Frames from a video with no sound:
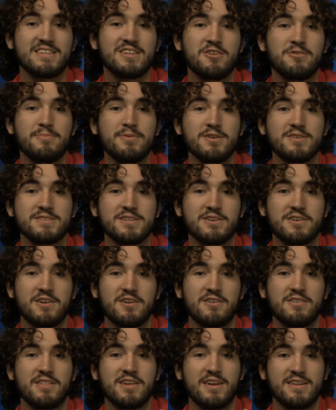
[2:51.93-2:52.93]
Yearbooks are
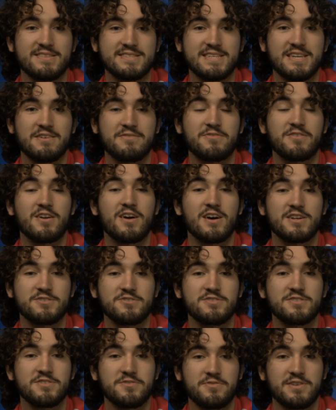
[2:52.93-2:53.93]
currently on sale for
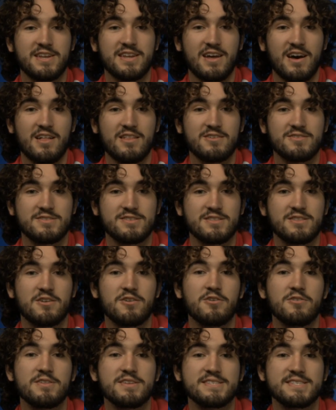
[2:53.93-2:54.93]
$120. There
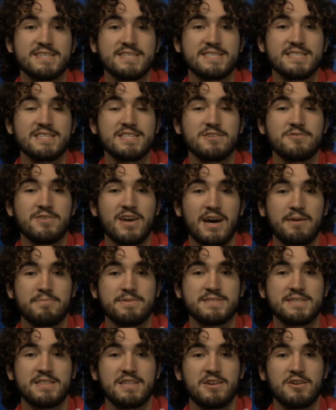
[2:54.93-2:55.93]
are only 62
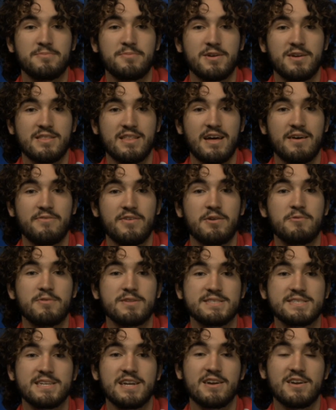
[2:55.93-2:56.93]
copies of the yearbook left, and
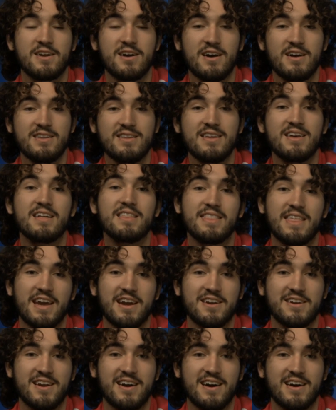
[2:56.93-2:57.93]
once they are gone, they
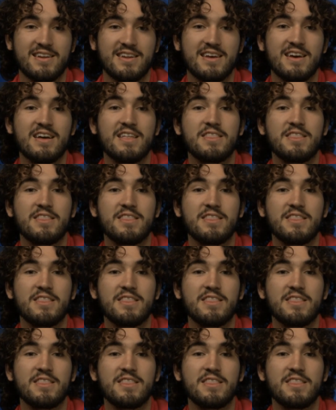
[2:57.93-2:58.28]
are gone.